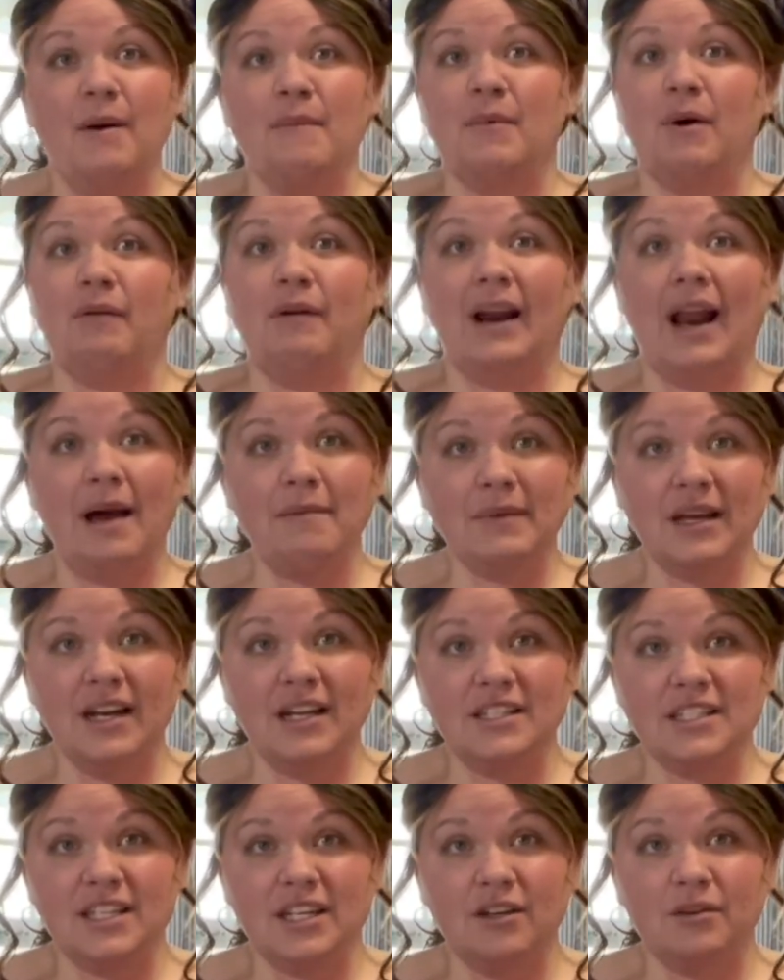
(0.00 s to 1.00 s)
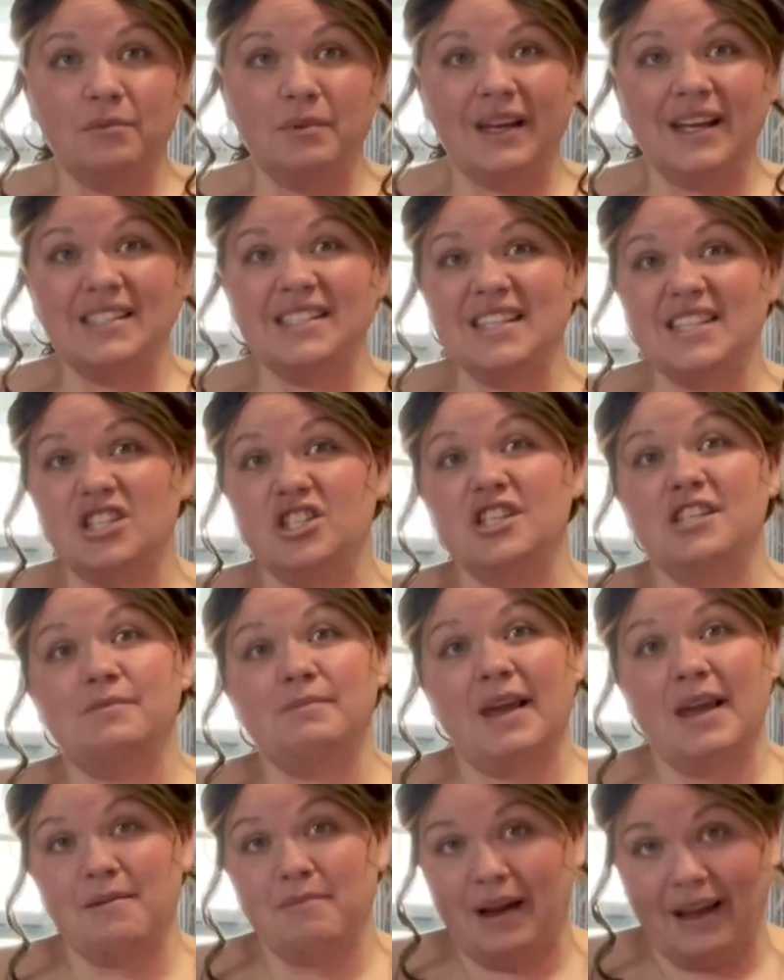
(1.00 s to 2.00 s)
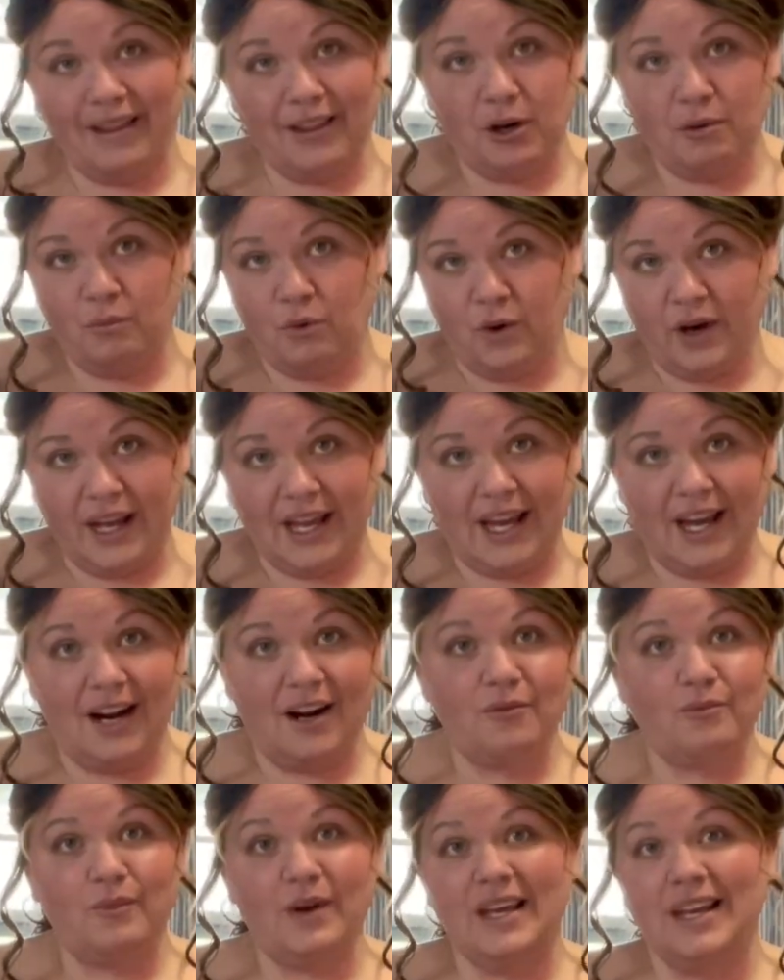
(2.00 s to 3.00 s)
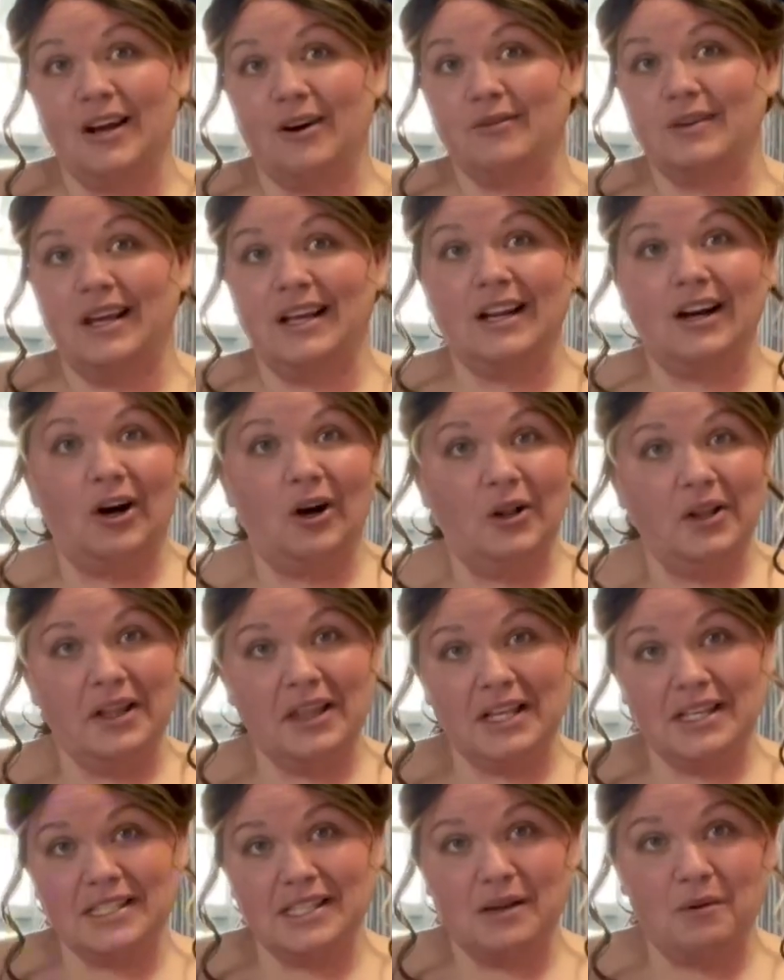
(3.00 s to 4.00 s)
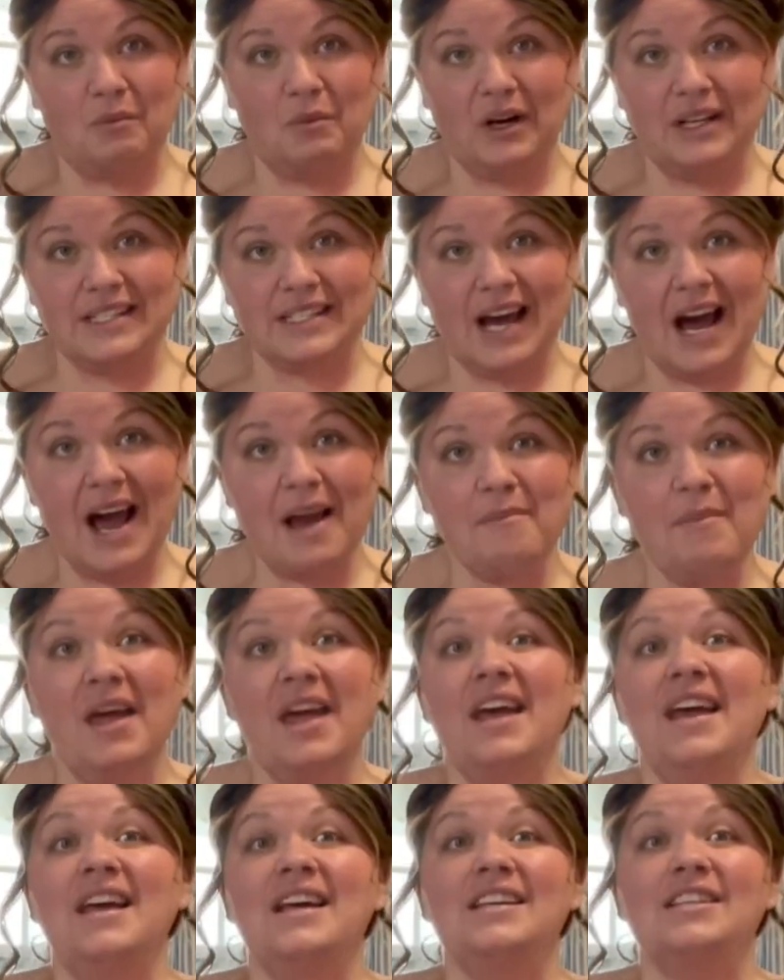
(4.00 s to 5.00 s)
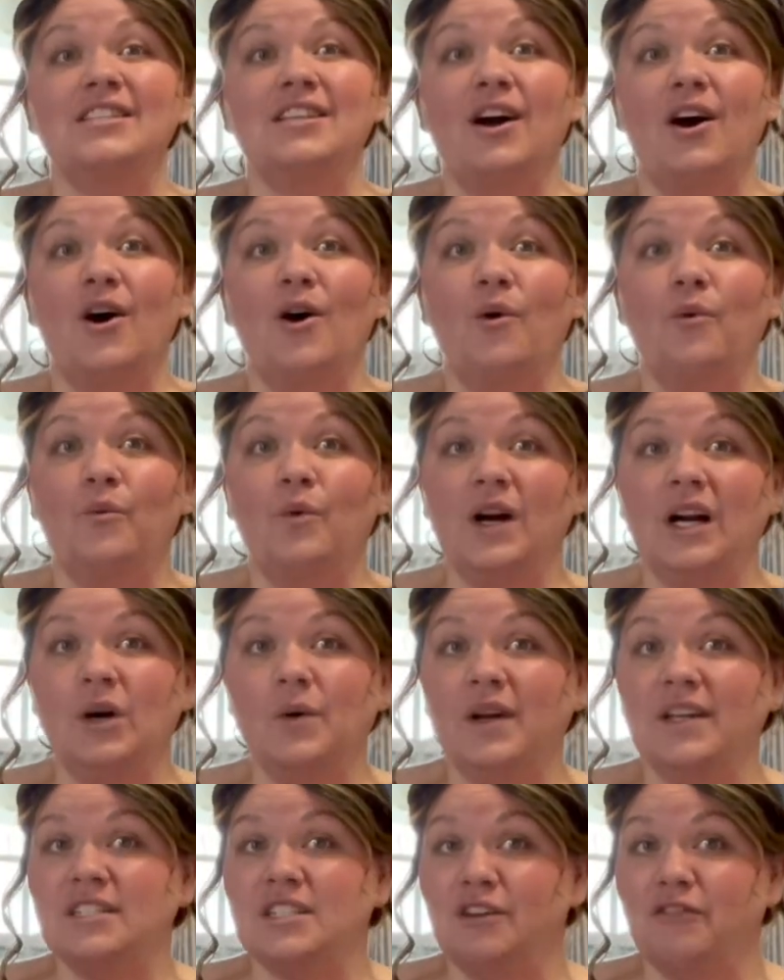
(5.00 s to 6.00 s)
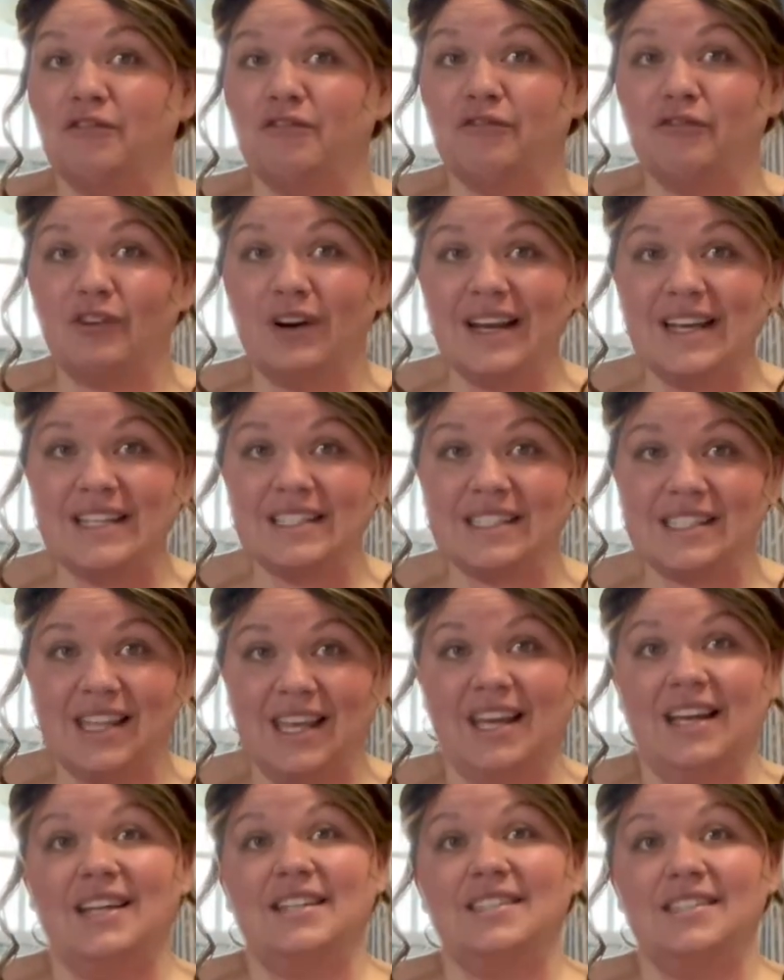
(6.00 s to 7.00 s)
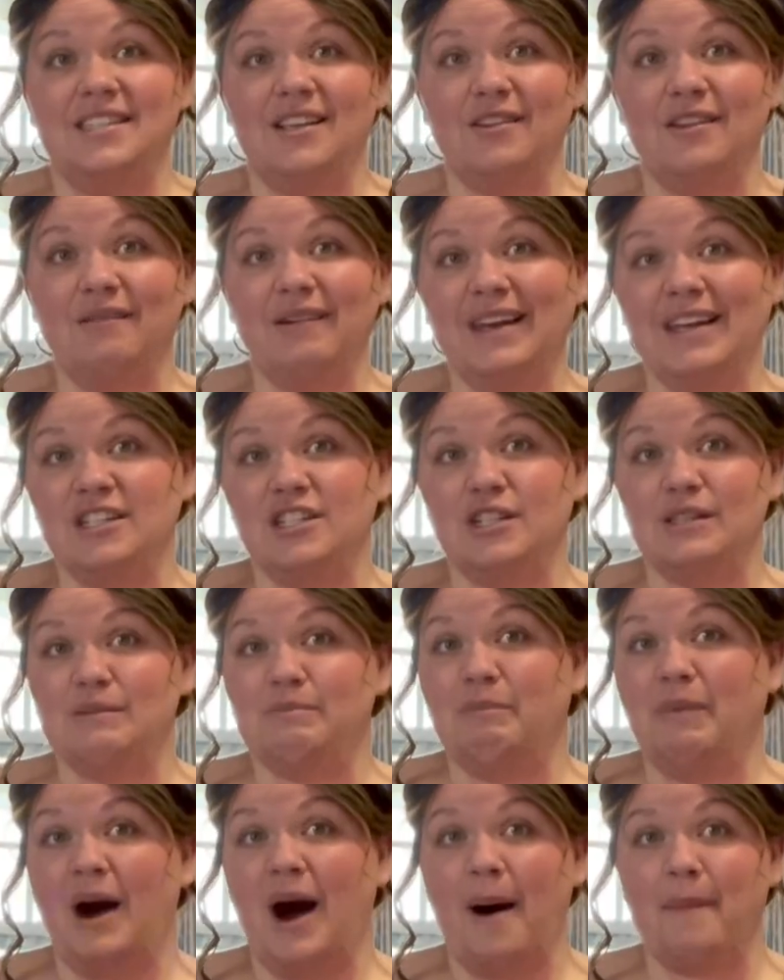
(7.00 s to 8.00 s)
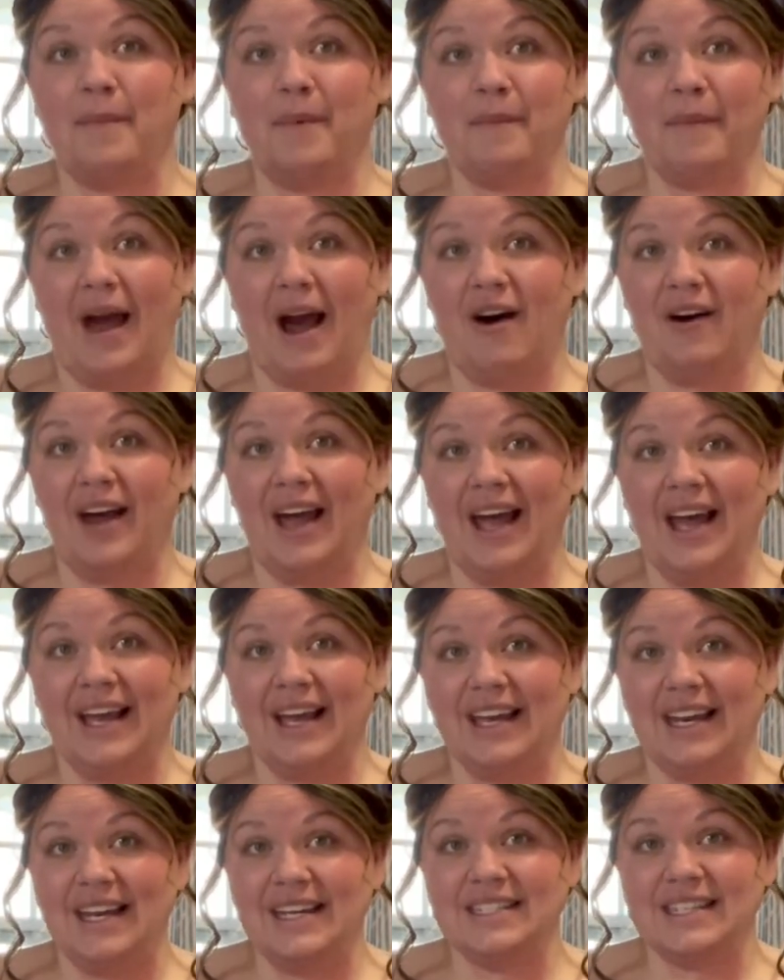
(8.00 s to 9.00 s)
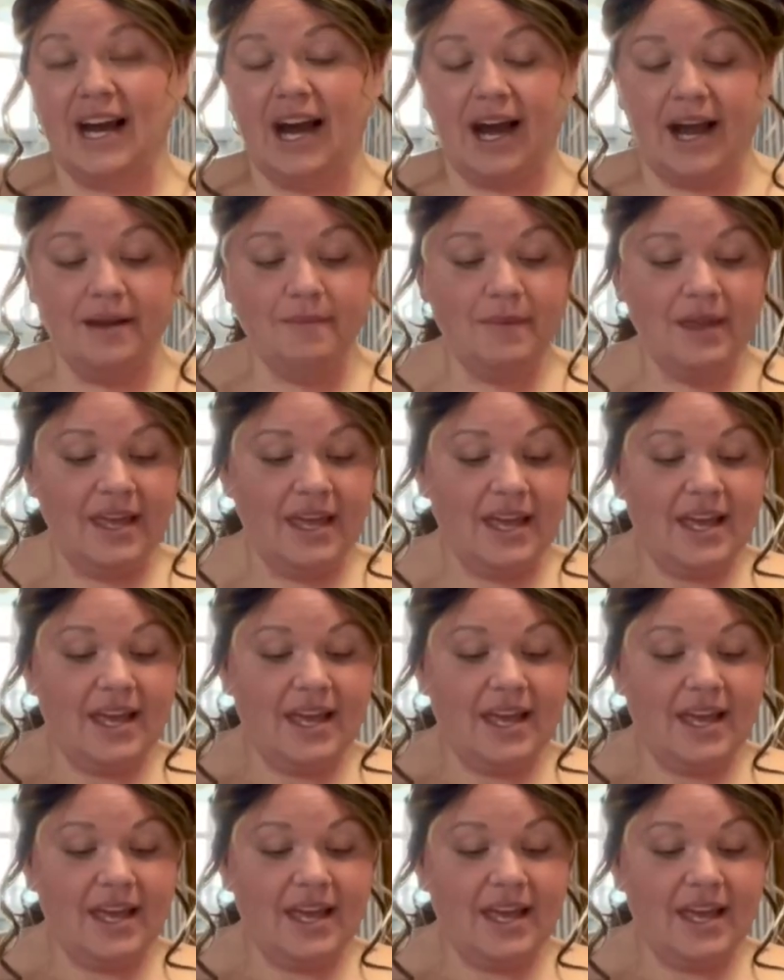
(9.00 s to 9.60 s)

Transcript: But what I'm gonna do, because it's just me and my little boy here, and we don't need all of this at one time, so we're going to freeze these so that we can just pop them out at any time.